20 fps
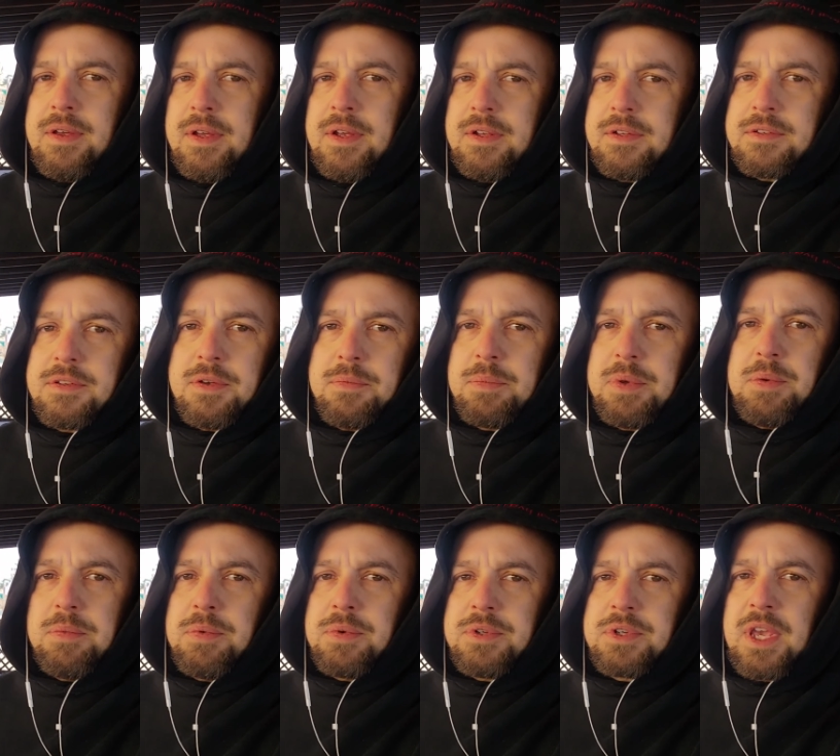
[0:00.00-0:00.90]
and some
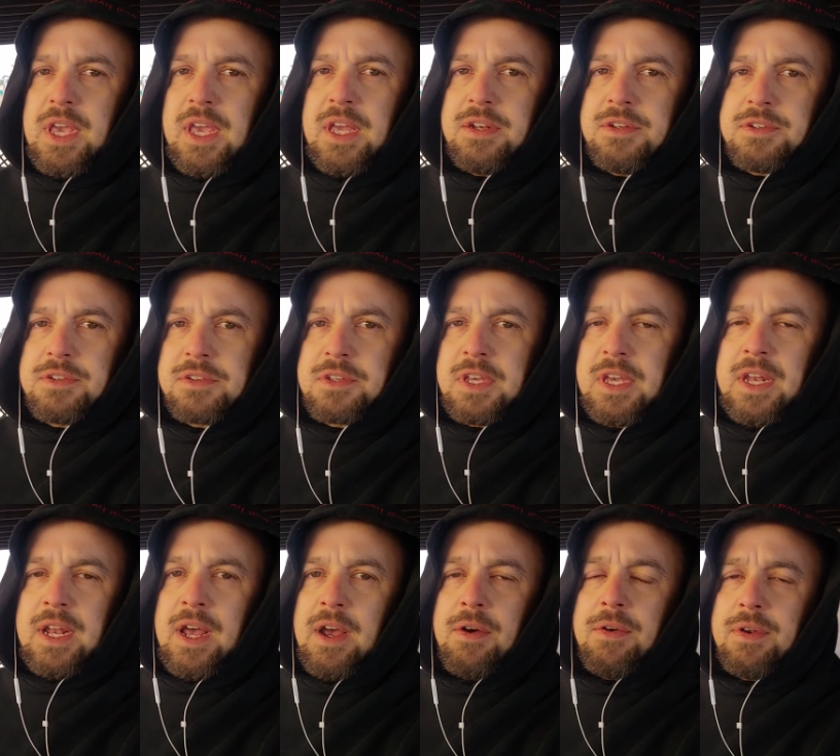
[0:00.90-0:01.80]
people can't just
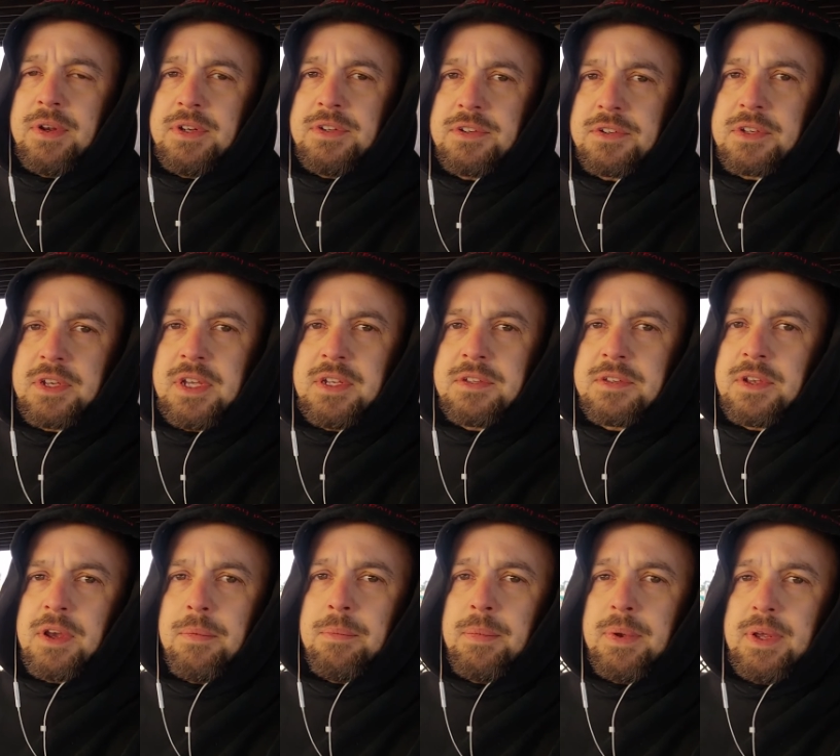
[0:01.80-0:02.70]
get out and just get
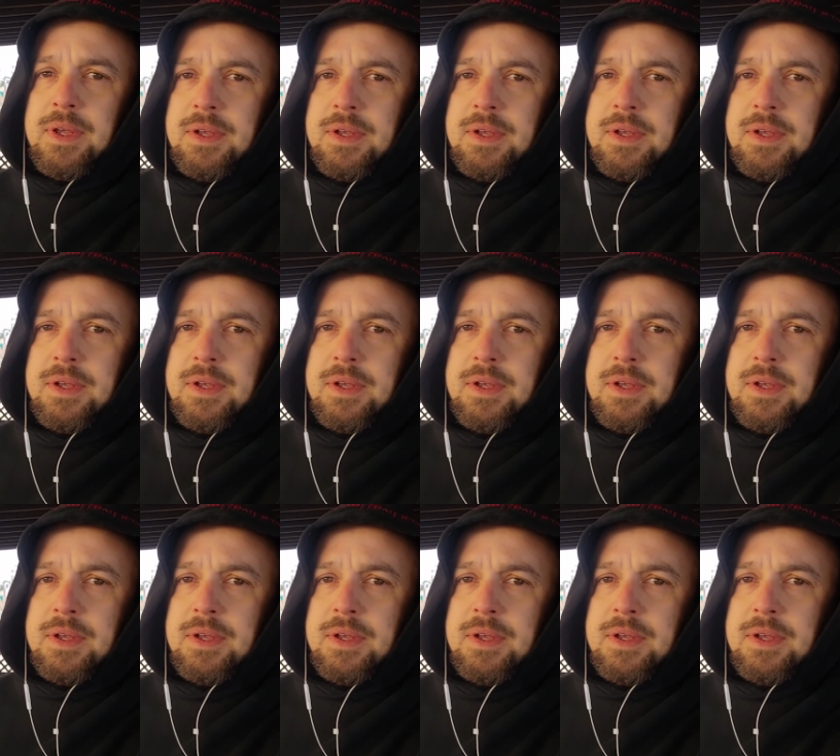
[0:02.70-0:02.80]
some